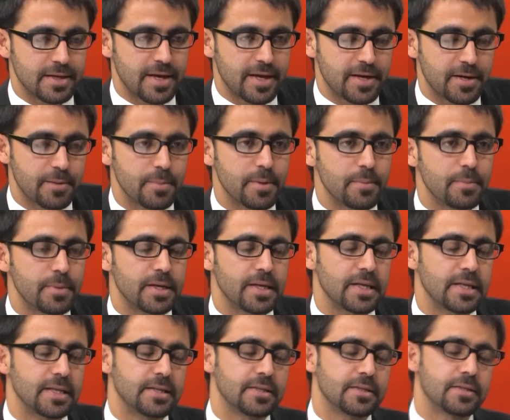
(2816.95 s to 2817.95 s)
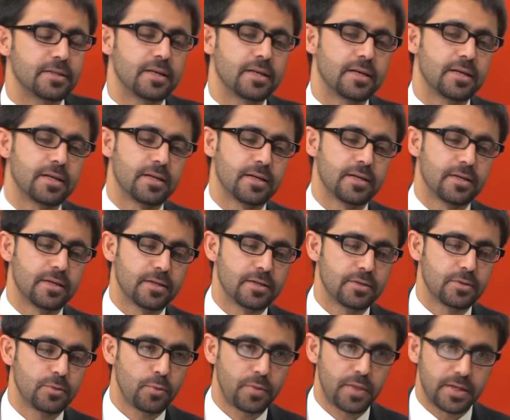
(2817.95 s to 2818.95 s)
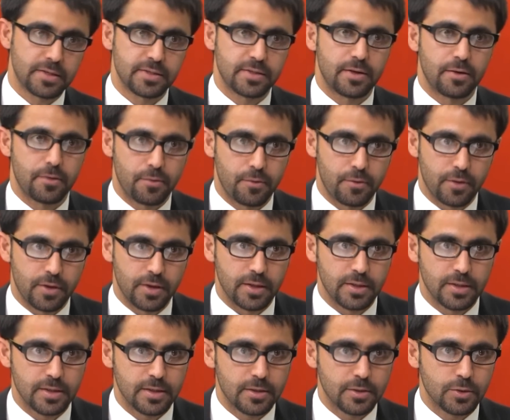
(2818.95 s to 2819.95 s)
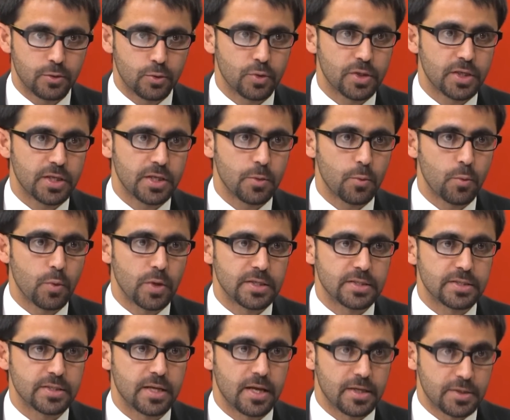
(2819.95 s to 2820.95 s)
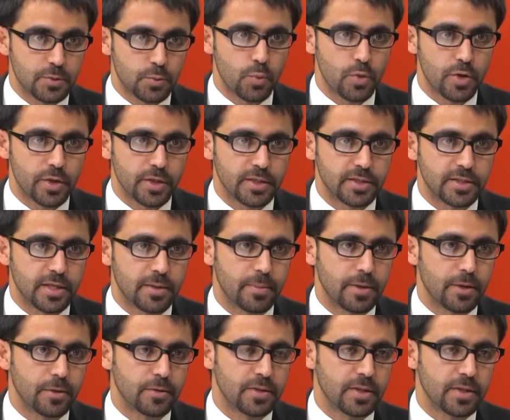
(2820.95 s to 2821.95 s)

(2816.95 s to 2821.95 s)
remember in 2003, Turkey was as worried about